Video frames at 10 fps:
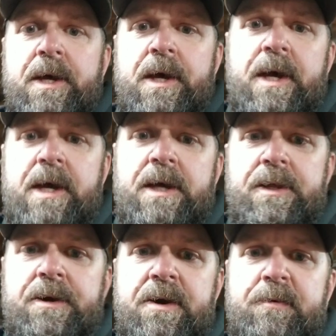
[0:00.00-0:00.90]
Hey
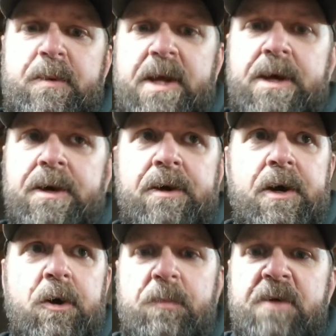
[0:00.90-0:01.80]
there, everybody. I
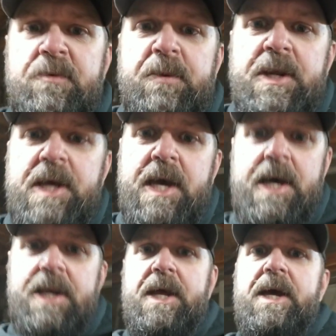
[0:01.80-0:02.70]
hope everybody
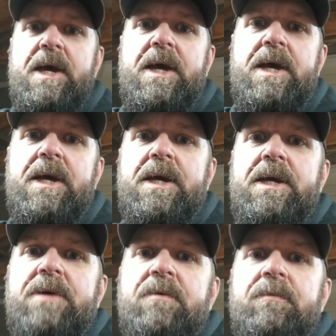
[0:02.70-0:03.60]
had
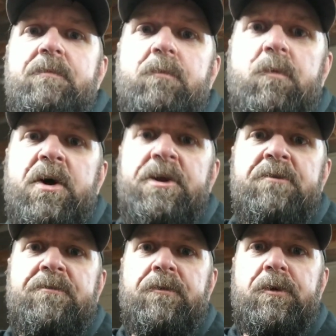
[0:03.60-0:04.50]
a
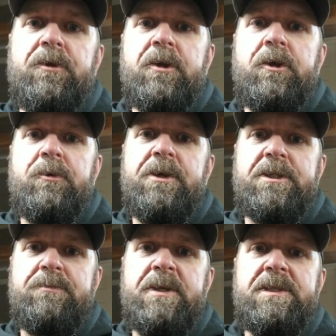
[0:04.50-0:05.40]
wonderful
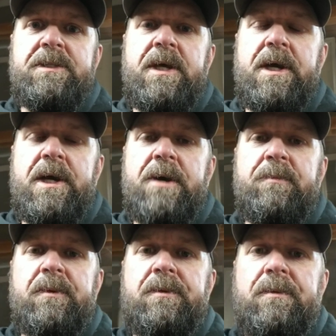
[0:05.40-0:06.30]
Christmas.
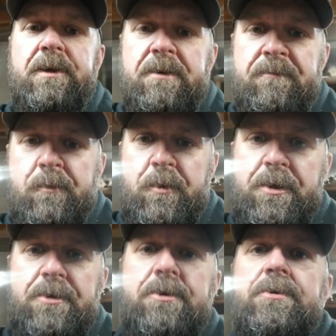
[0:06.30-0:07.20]
Looking forward
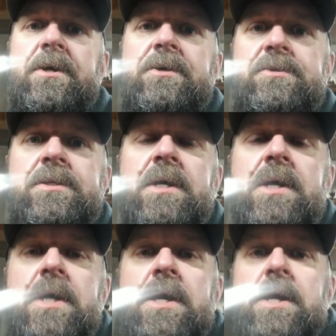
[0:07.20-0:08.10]
to New Year's.
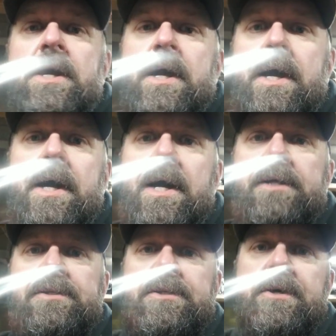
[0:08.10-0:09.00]

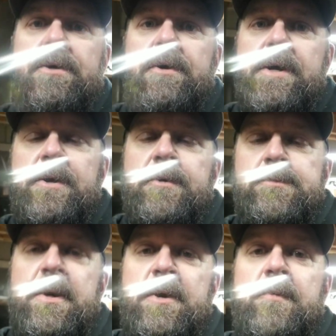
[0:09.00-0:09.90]
So I know it's
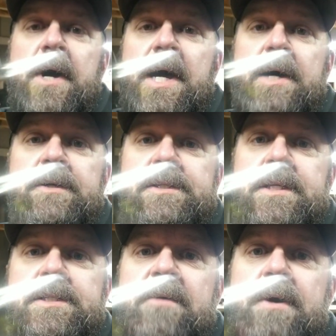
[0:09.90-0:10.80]
been a while
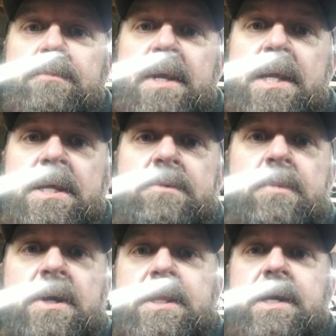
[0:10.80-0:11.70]
since I've updated,
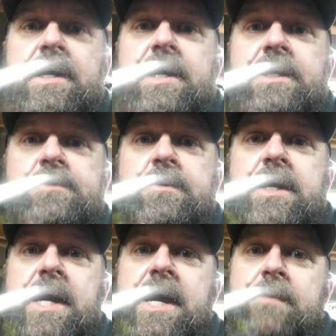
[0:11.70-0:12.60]
but that's
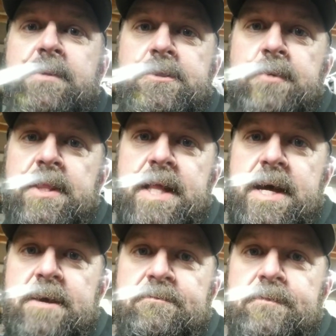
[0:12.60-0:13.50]
what happens with
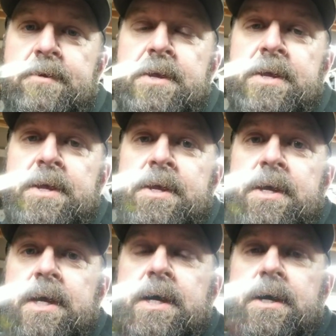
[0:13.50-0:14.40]
life.
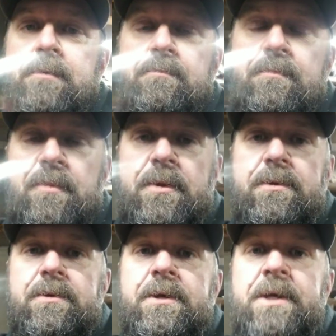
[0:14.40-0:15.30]

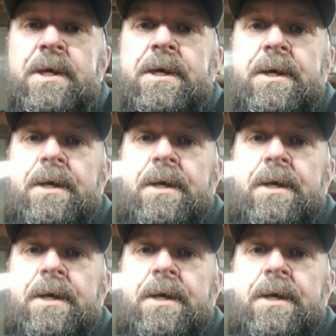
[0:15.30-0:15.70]
hunting